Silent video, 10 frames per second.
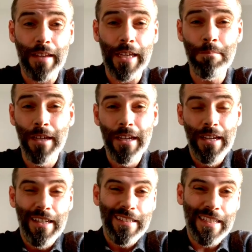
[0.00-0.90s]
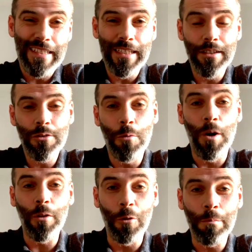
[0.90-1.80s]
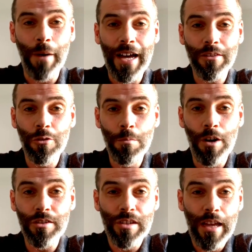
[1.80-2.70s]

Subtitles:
time. As I say, you don't want to look back too much.